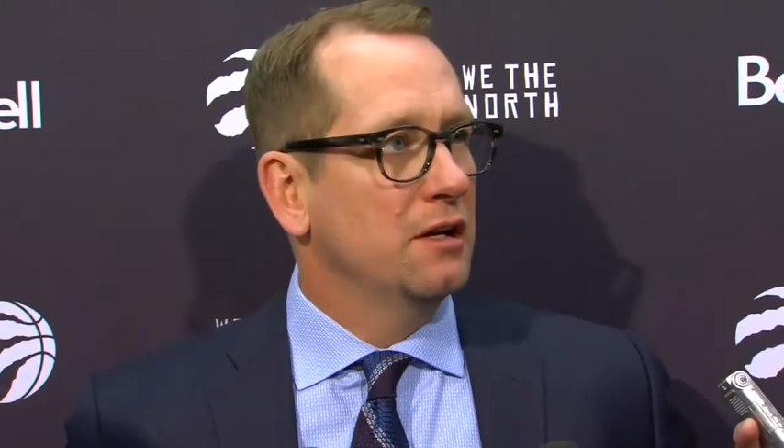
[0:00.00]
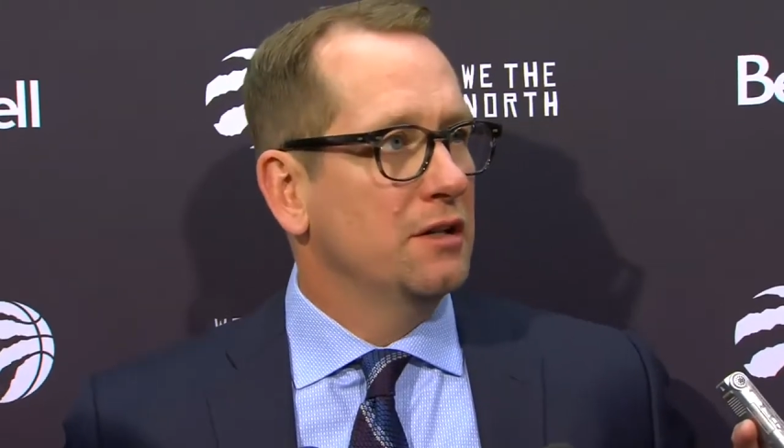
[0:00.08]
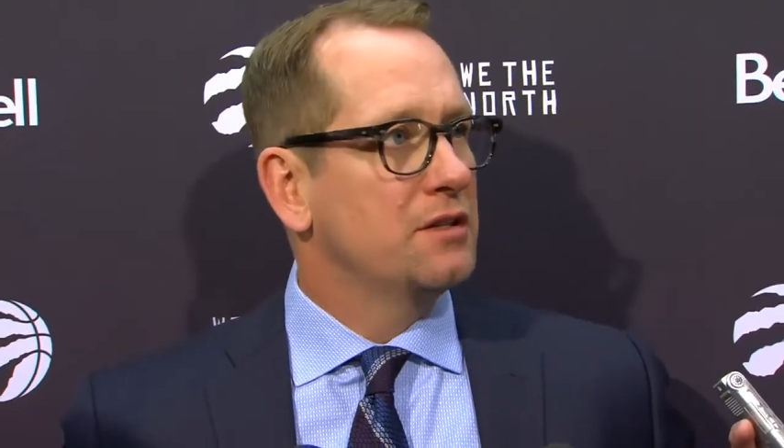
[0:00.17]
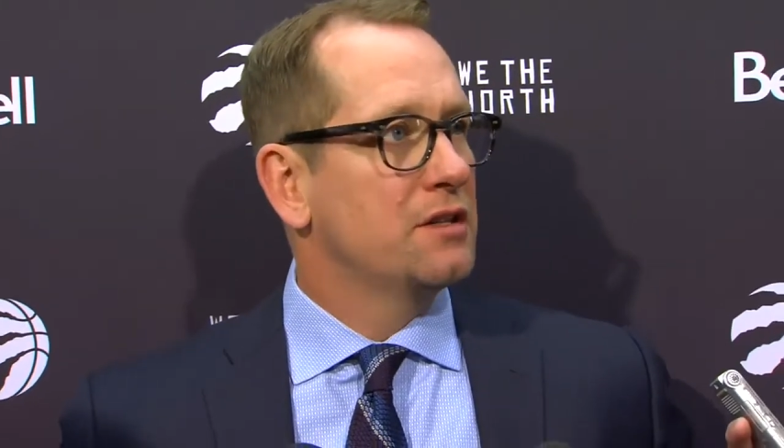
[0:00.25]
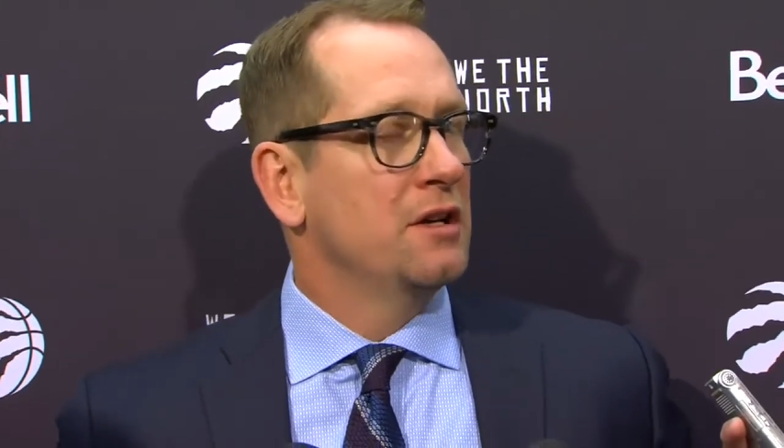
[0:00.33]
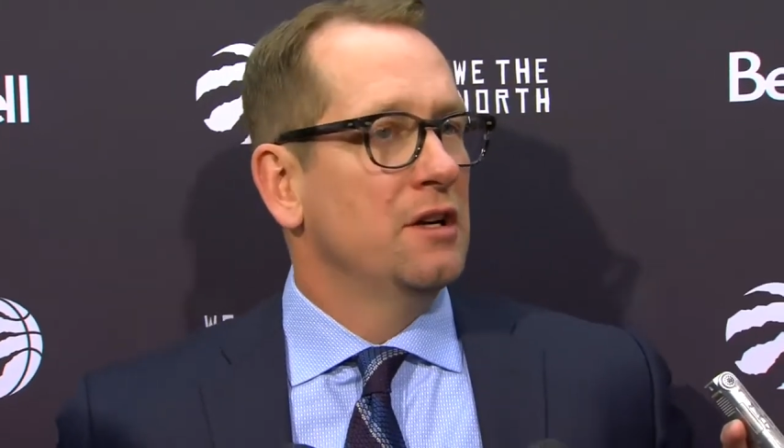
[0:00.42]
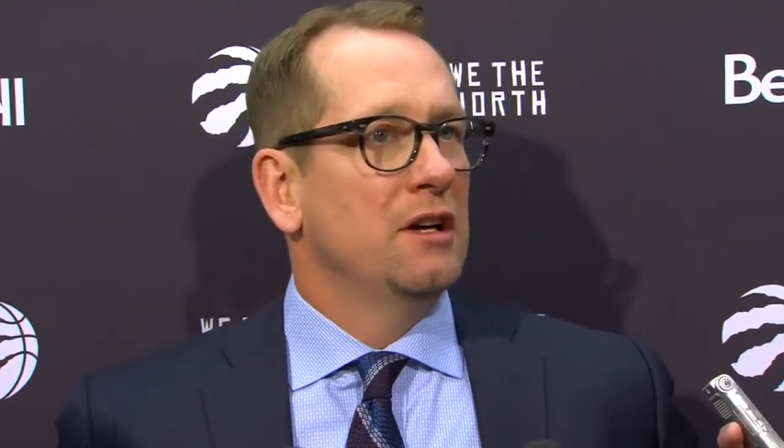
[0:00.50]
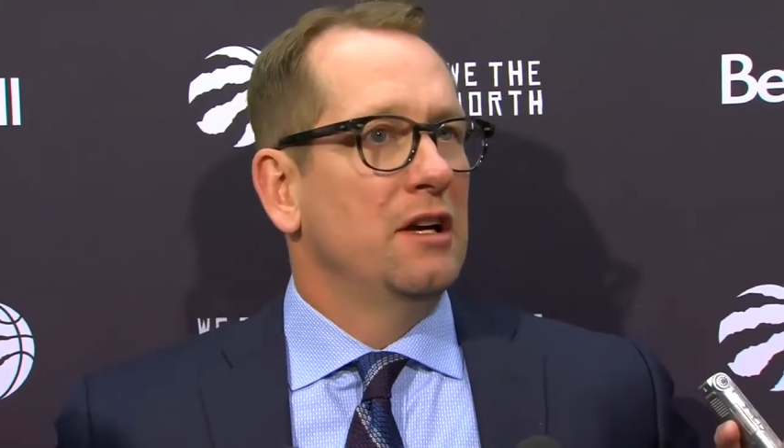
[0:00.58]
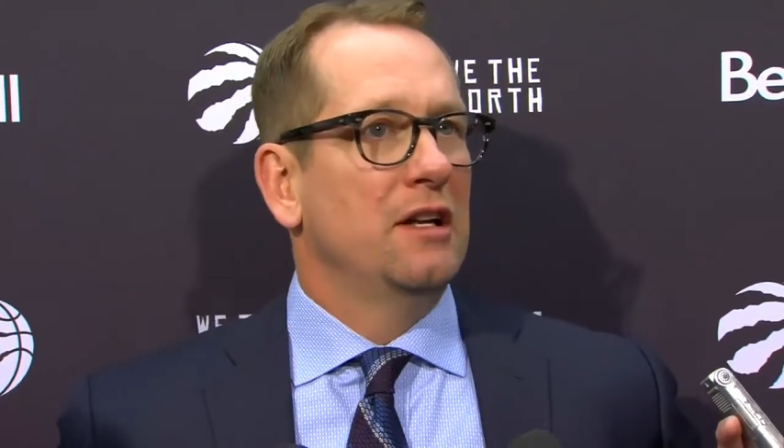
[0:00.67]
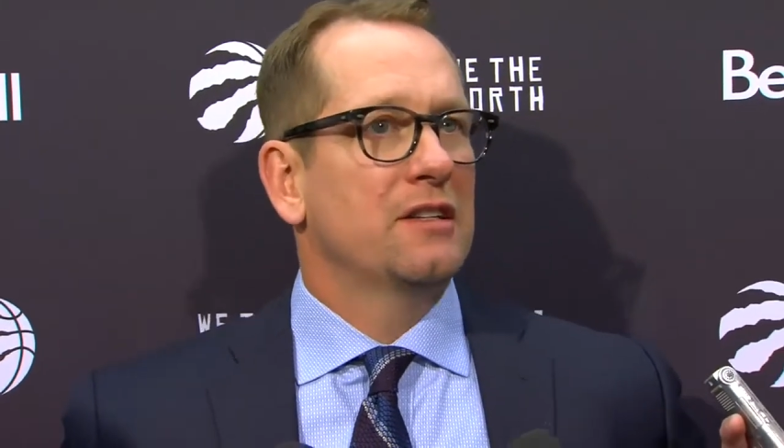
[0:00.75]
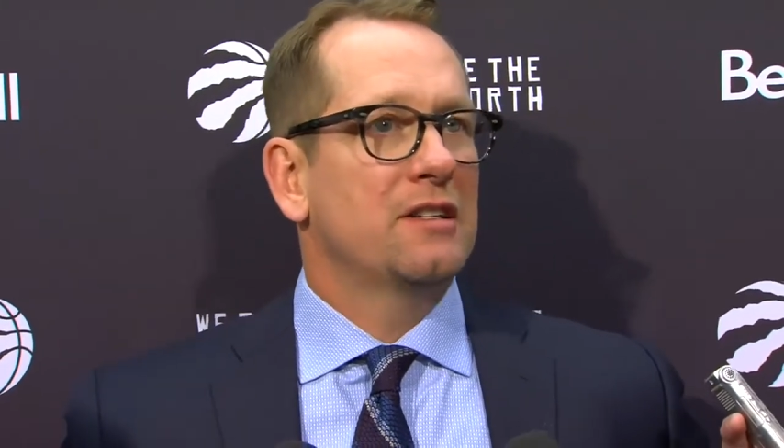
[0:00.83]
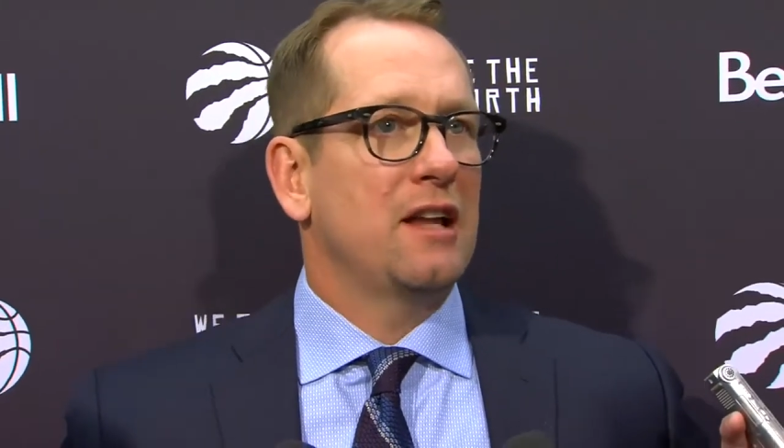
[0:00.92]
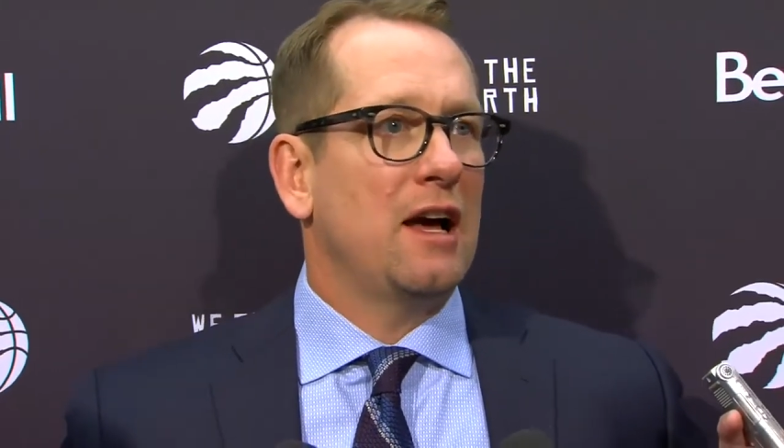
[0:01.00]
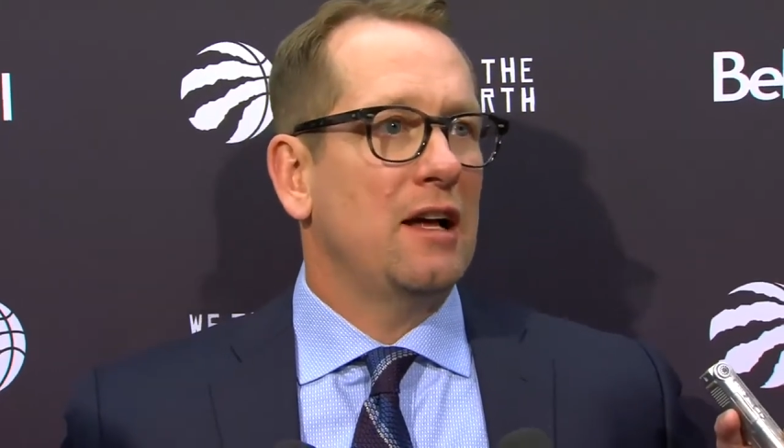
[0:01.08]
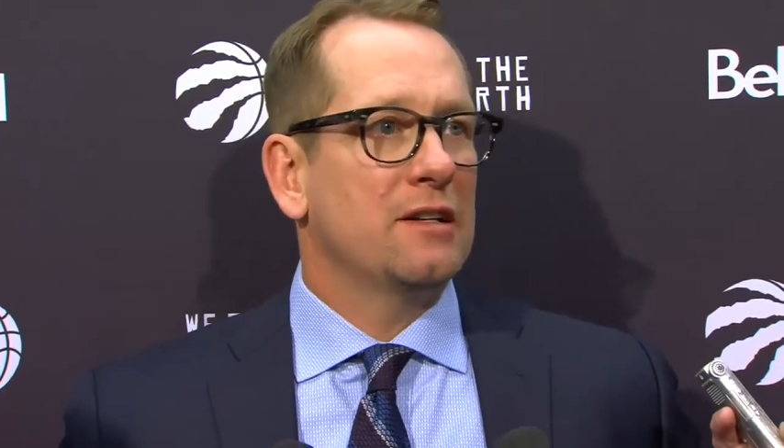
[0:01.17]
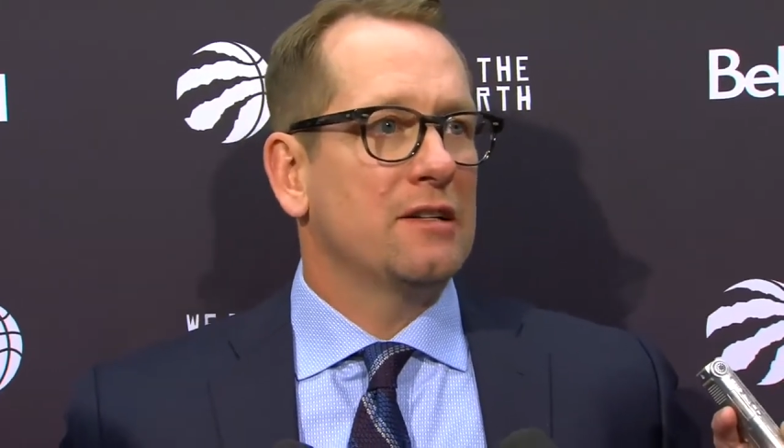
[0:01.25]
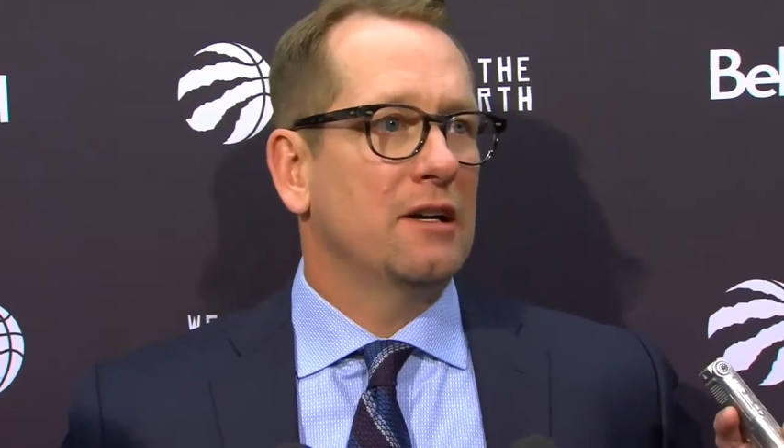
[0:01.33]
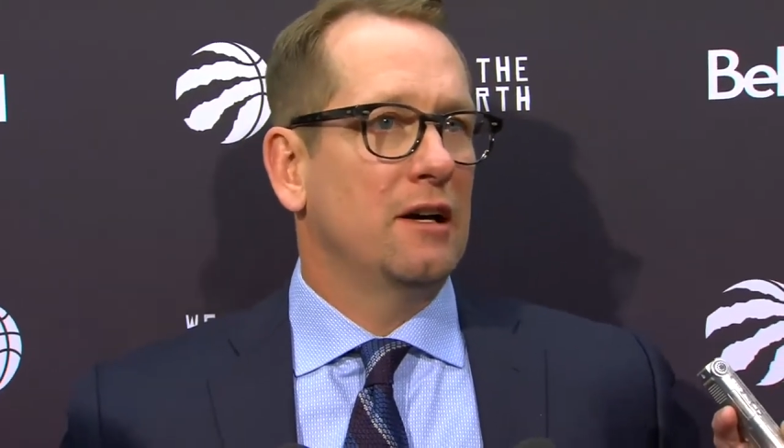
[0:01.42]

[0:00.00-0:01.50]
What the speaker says: it's not.